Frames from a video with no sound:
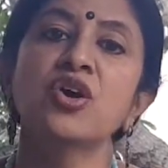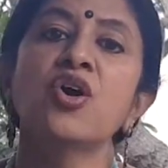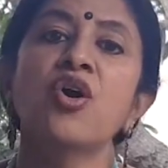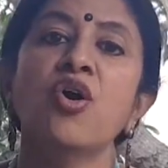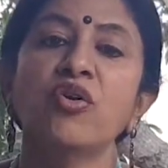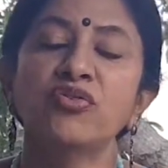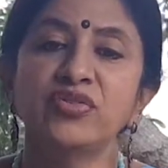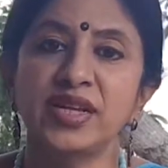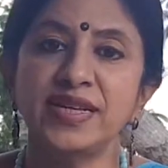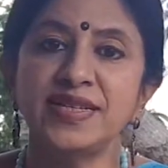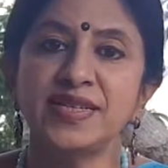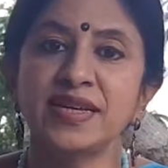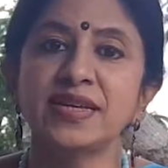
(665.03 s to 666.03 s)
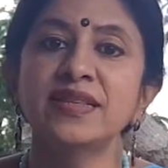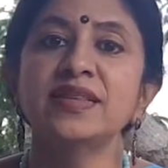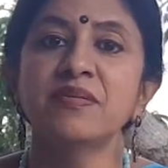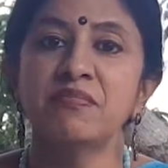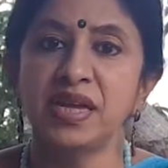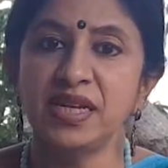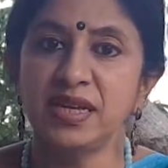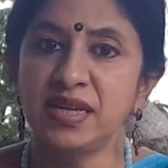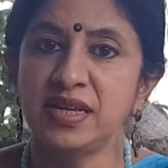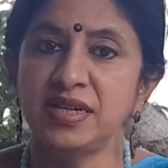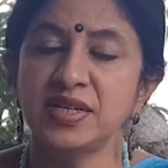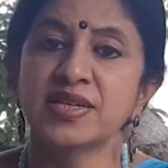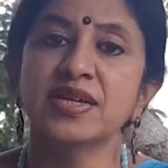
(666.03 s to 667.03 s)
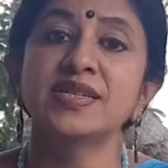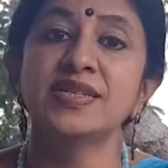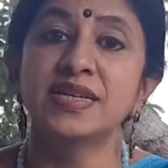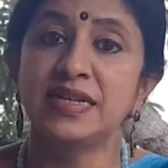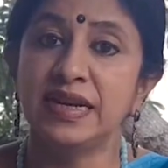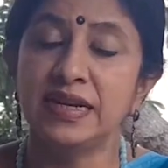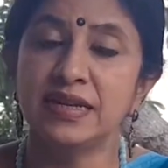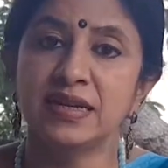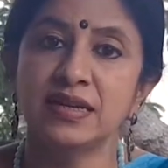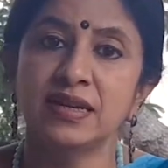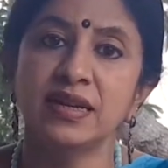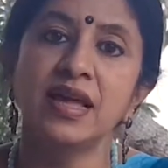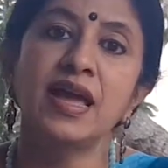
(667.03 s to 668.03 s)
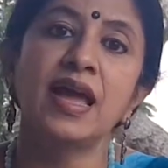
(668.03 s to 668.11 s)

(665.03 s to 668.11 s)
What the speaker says: of raising the menhirs, that is the Nedungal,